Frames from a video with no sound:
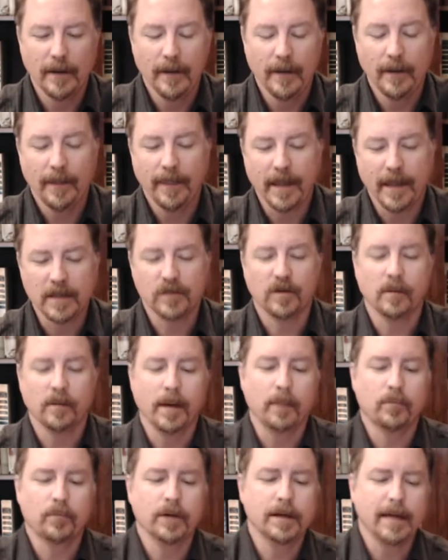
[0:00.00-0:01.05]
That's from a
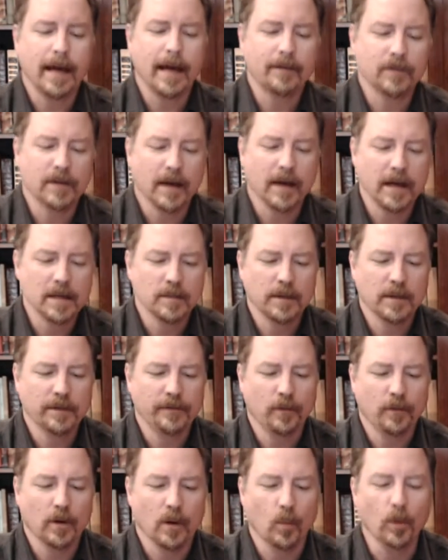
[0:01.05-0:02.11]
print advertisement
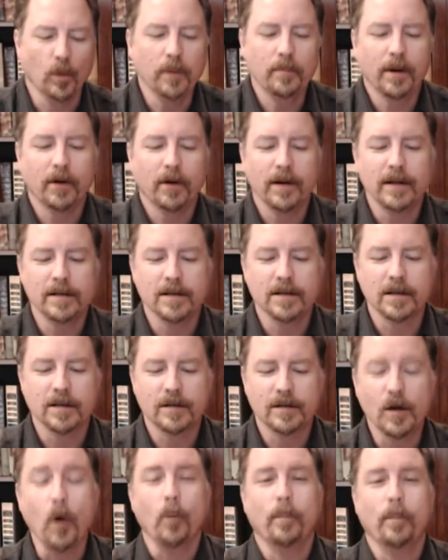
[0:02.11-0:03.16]
for Woodbury's
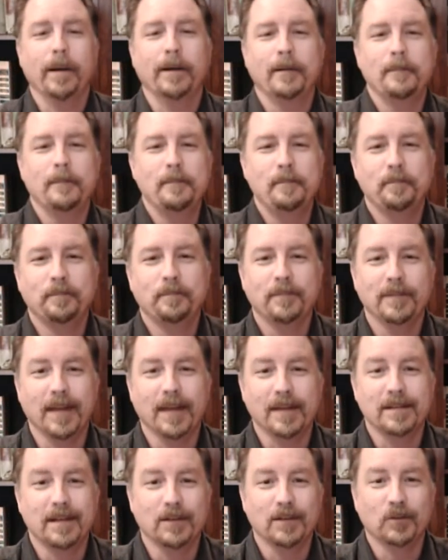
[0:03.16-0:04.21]
Soap,
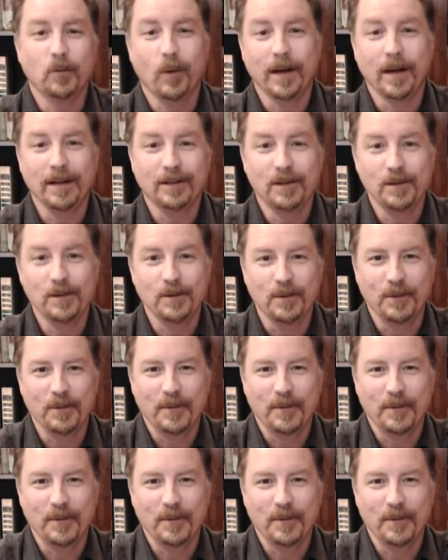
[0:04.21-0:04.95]
1922.